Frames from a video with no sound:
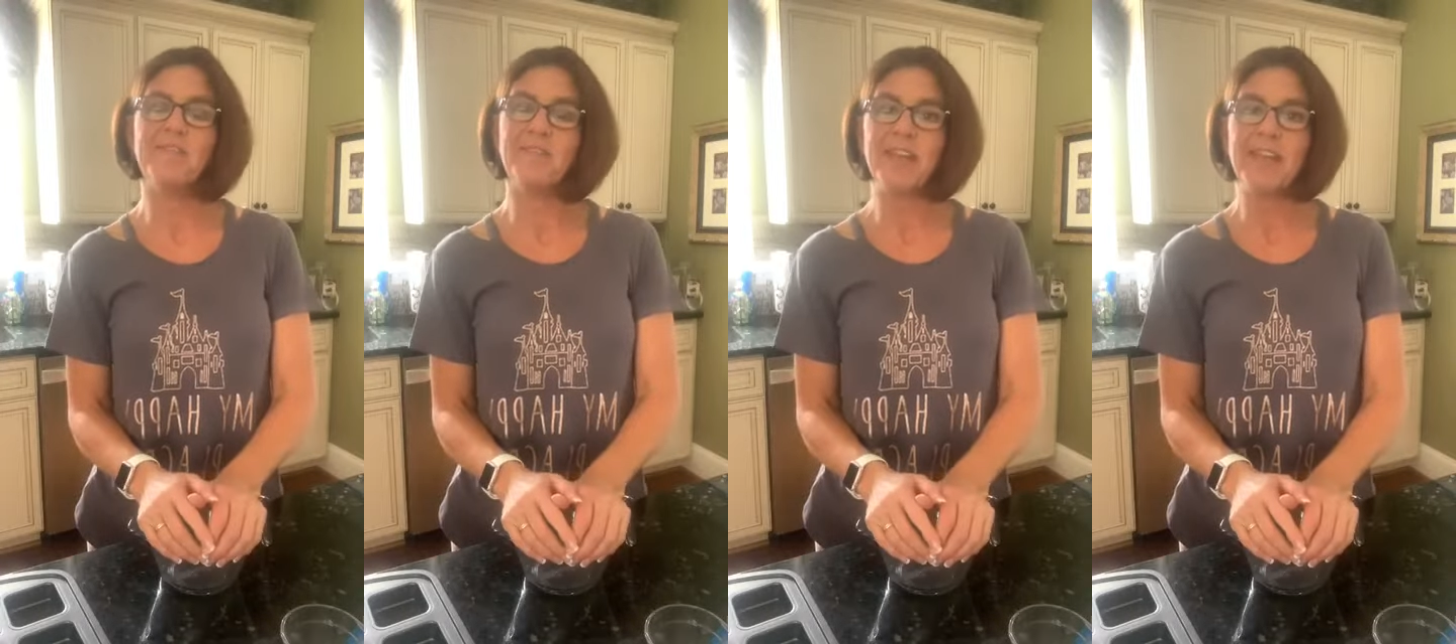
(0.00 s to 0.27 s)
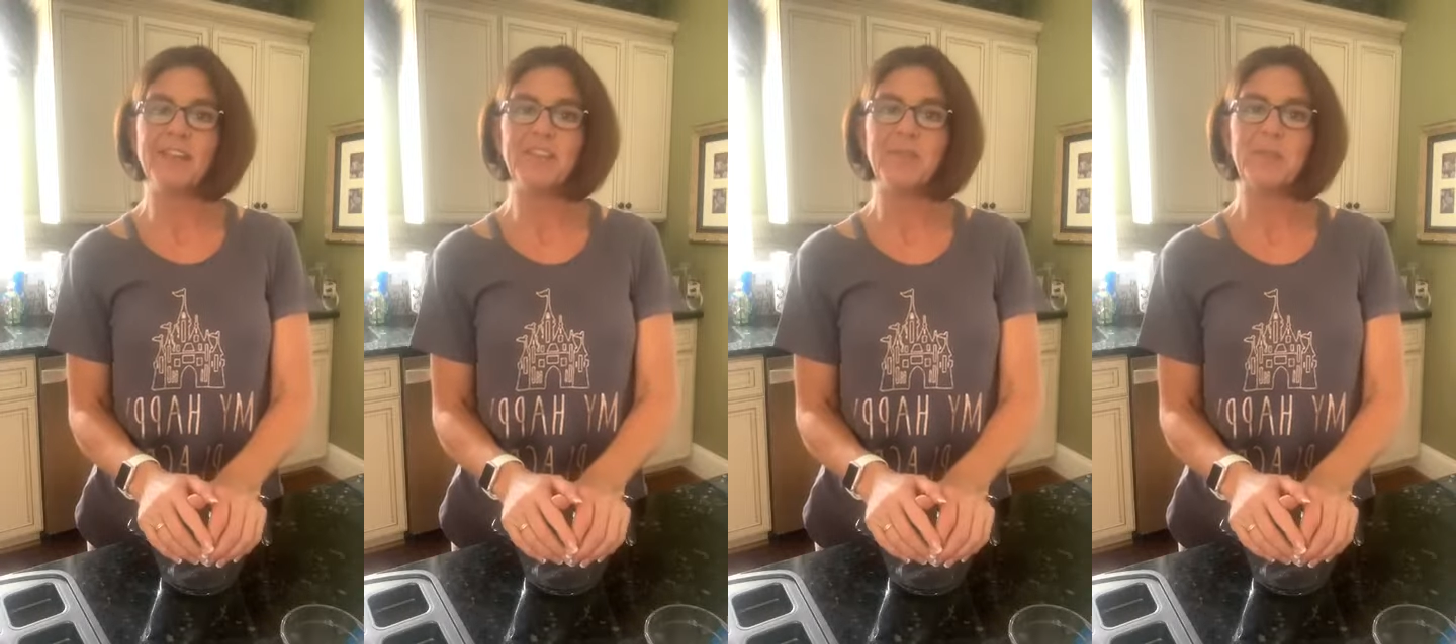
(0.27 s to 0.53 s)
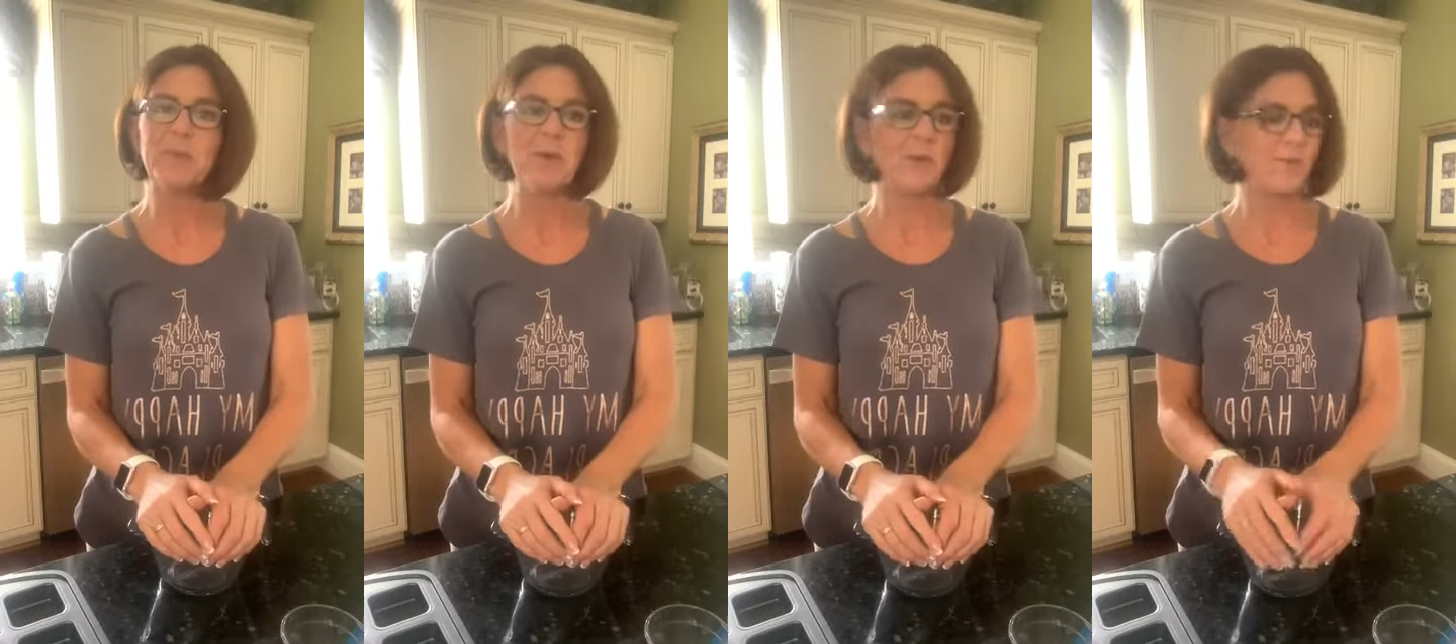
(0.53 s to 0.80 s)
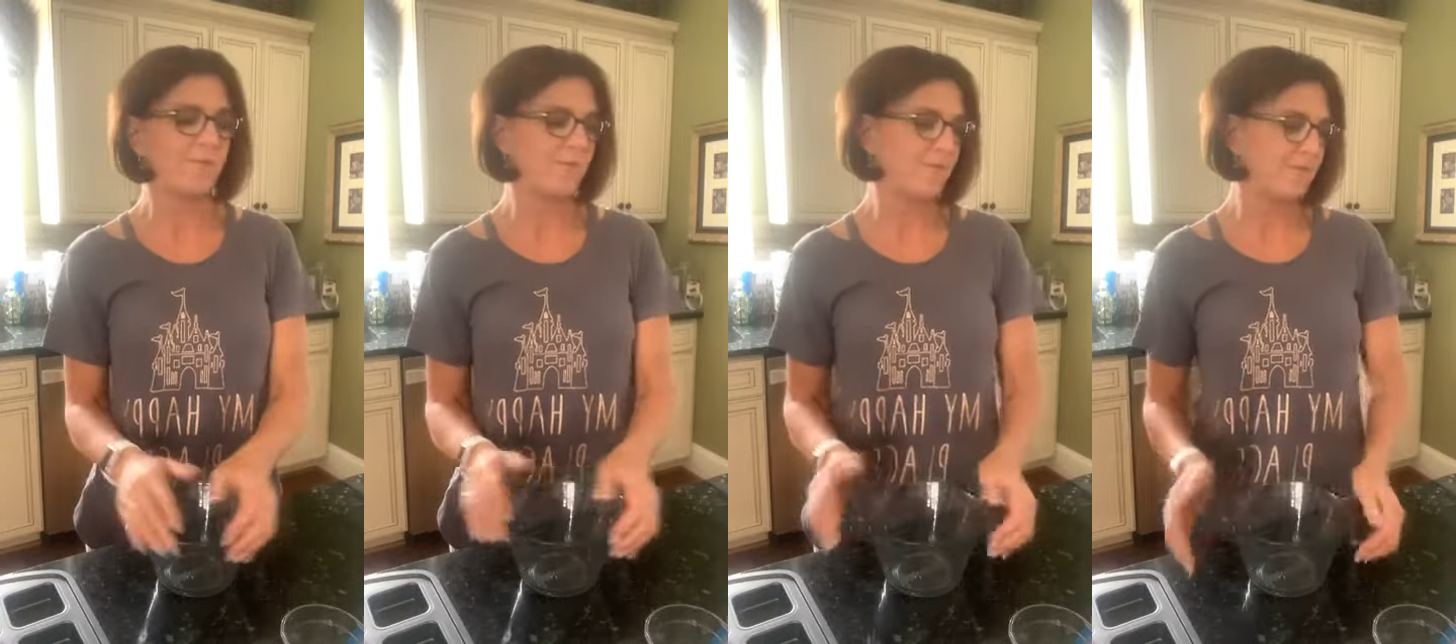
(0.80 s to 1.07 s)

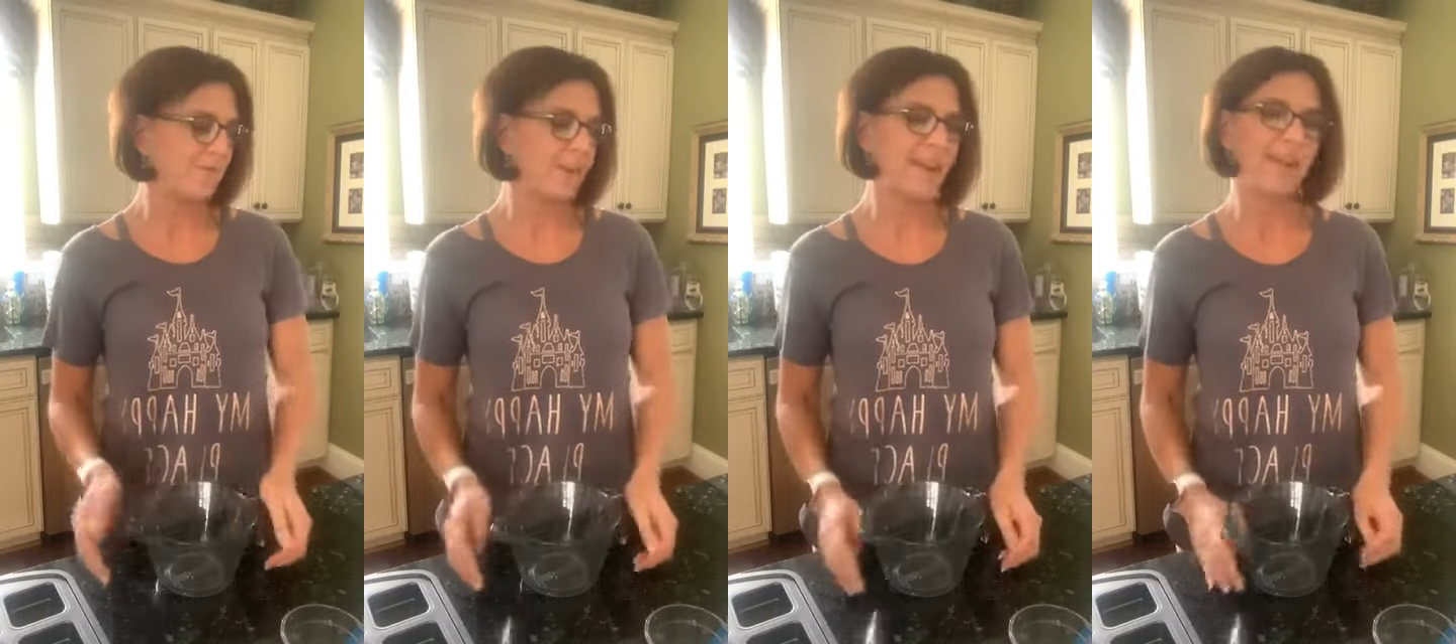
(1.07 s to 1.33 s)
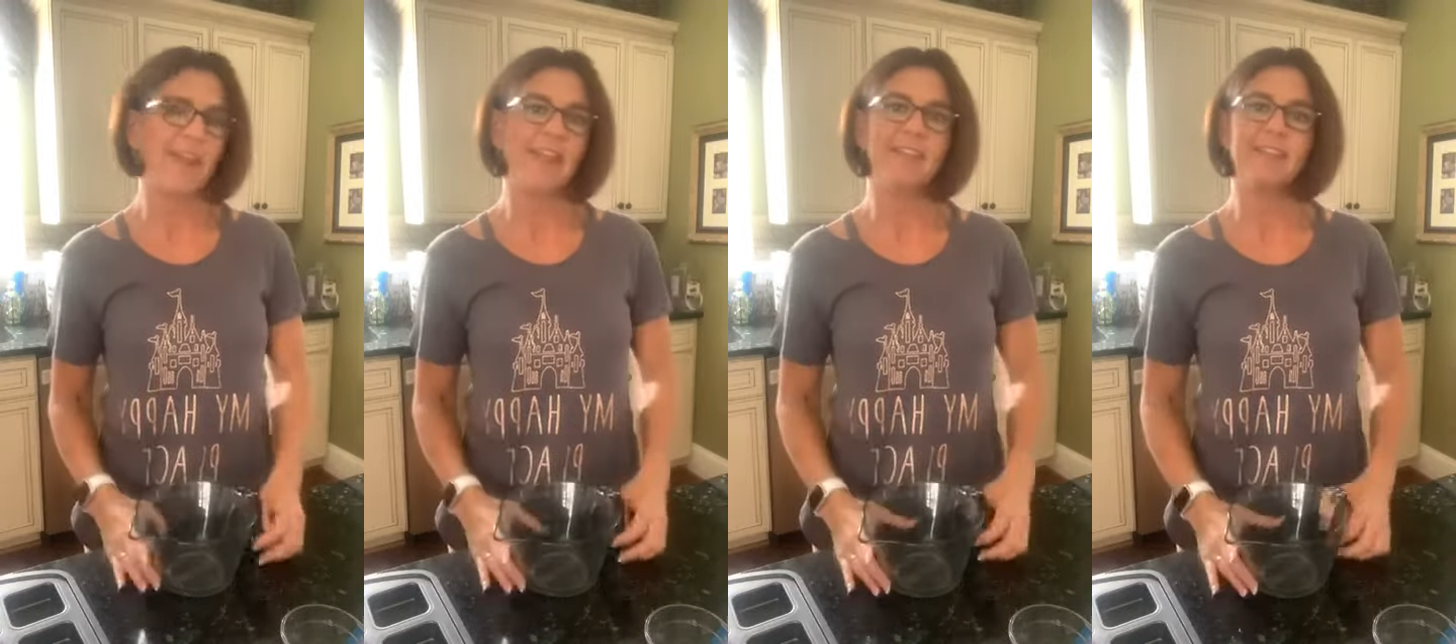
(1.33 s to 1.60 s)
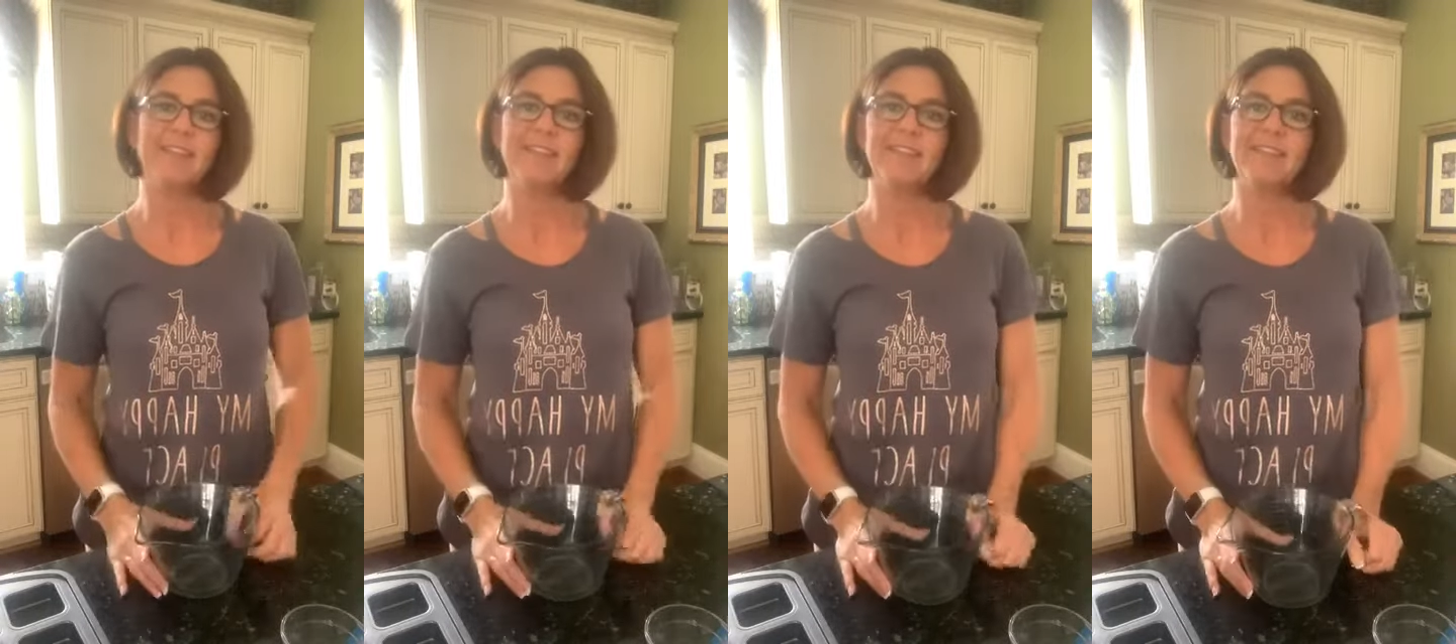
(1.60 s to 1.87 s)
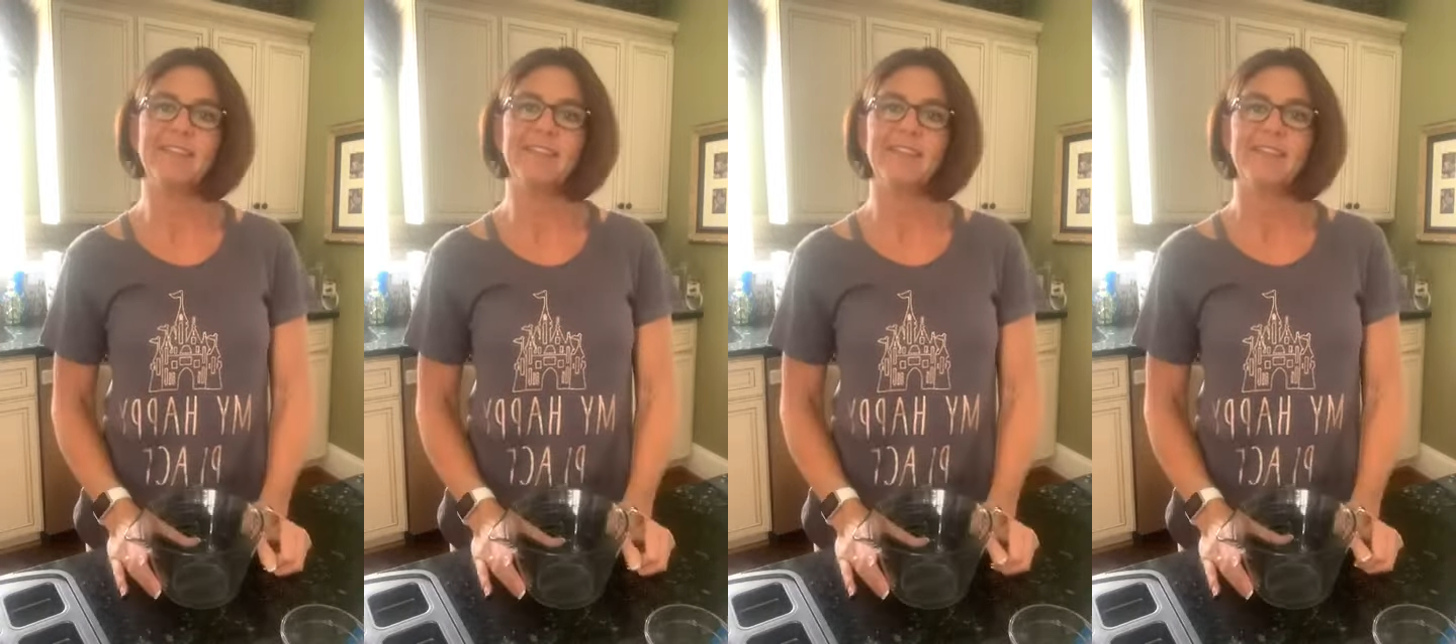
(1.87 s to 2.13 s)
Facebook
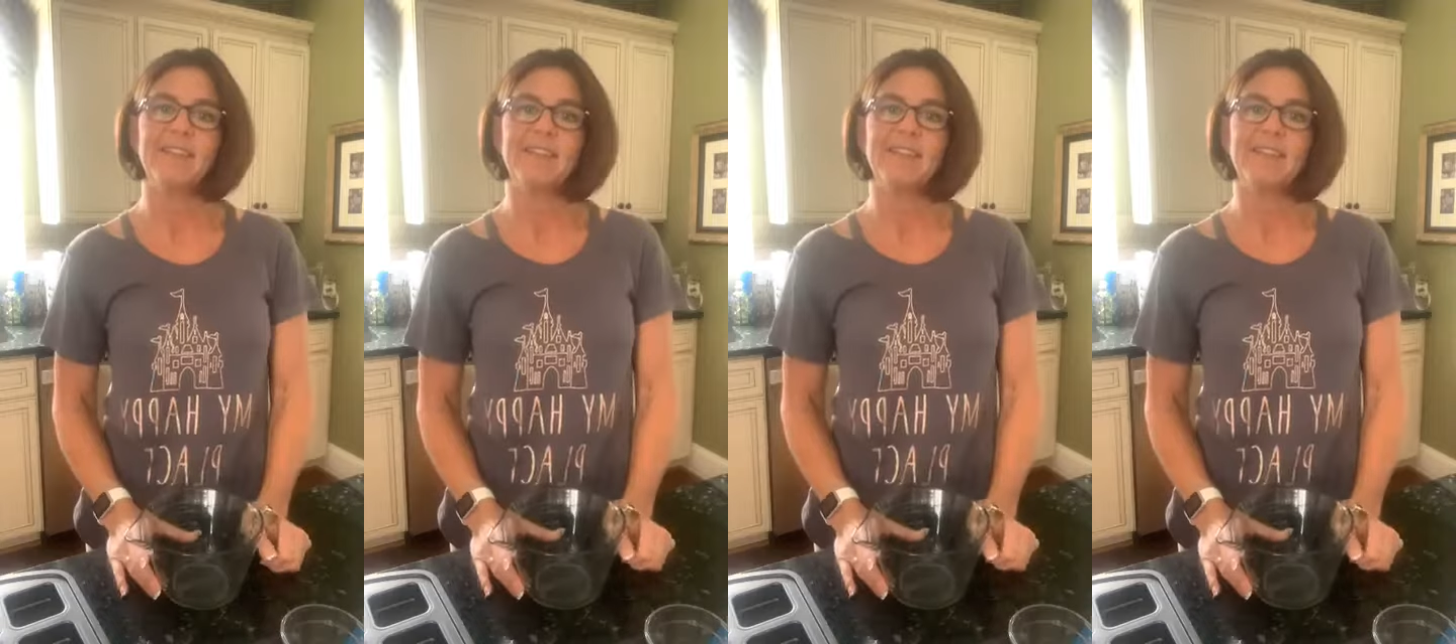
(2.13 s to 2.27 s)
friends.